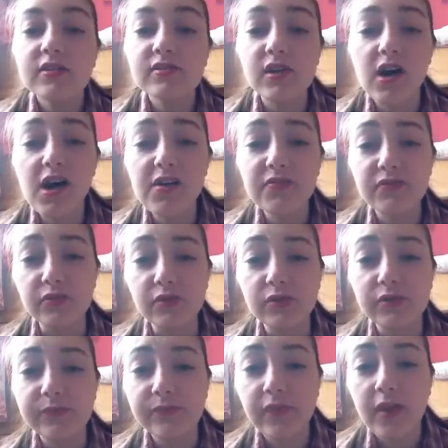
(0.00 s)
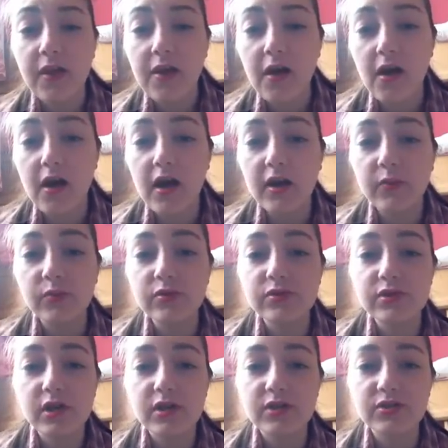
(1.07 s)
So I thought I
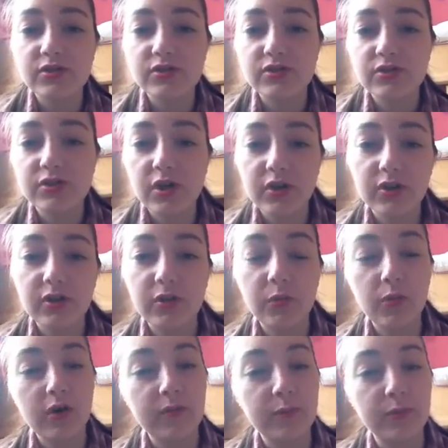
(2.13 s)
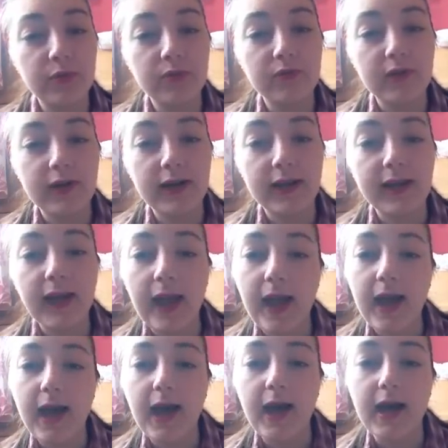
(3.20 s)
would just show you what I bought, really,
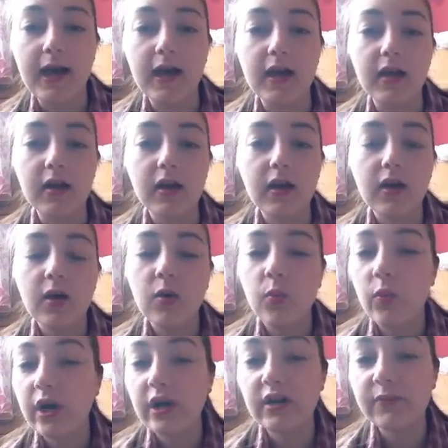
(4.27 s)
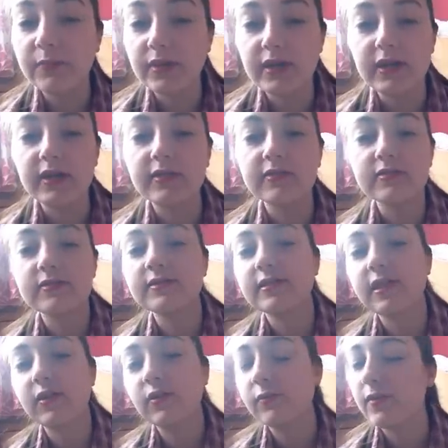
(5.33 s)
and where I've been to
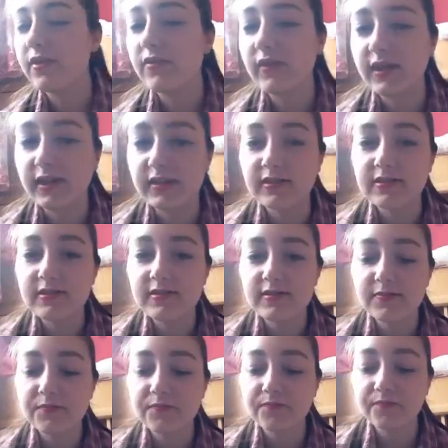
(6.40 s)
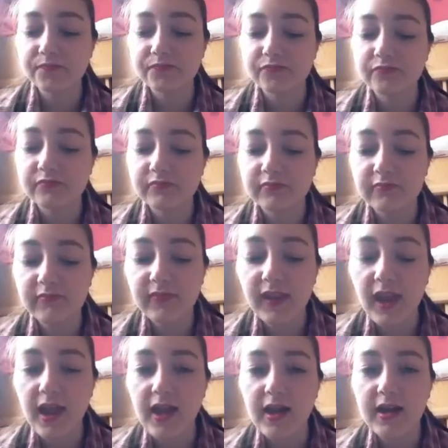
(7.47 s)
get all my things.
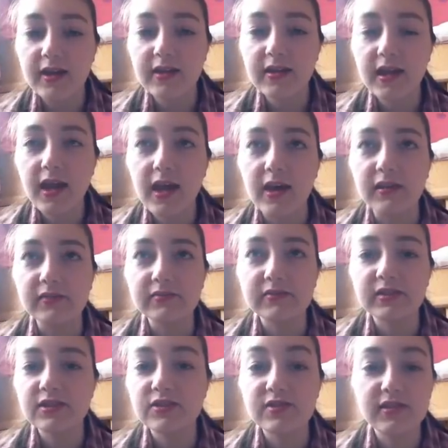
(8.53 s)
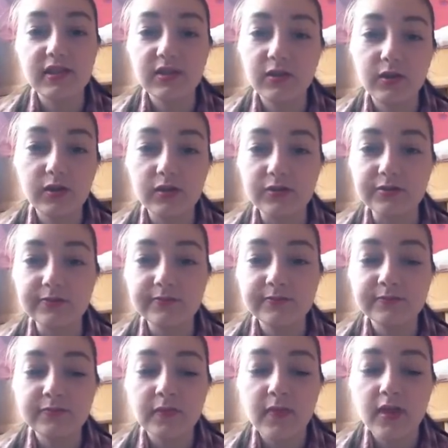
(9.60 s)
And yeah, really just a little haul.
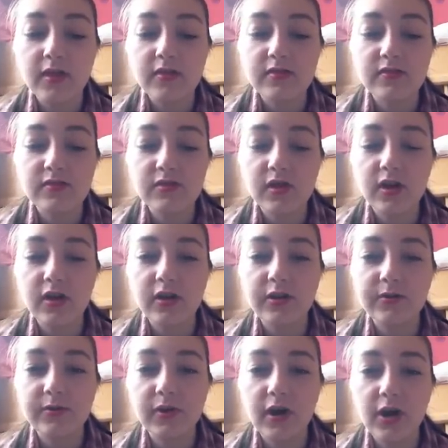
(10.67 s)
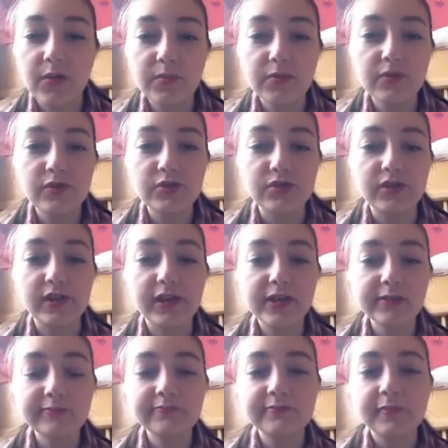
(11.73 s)
So I hope you enjoy
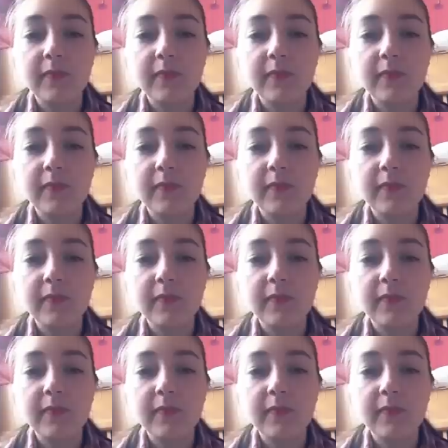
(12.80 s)
it.